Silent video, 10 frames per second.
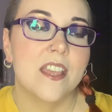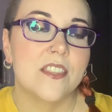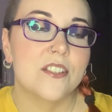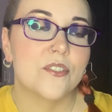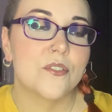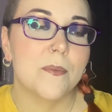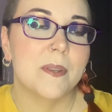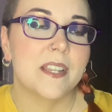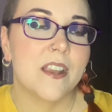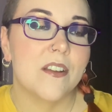This
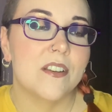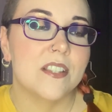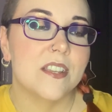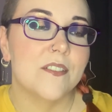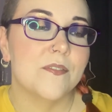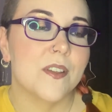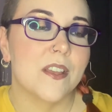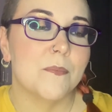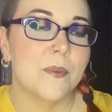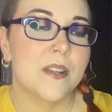gripping narrative
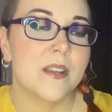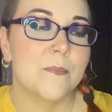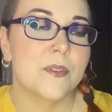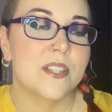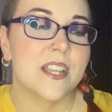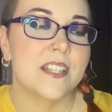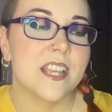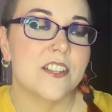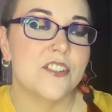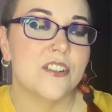presents
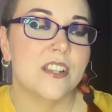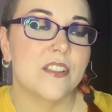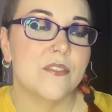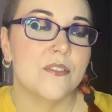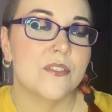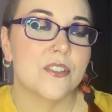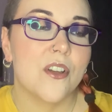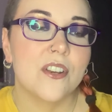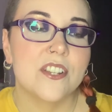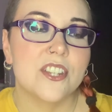a journey through
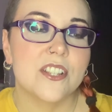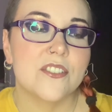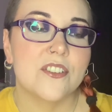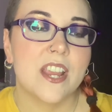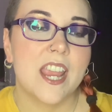Scottish history,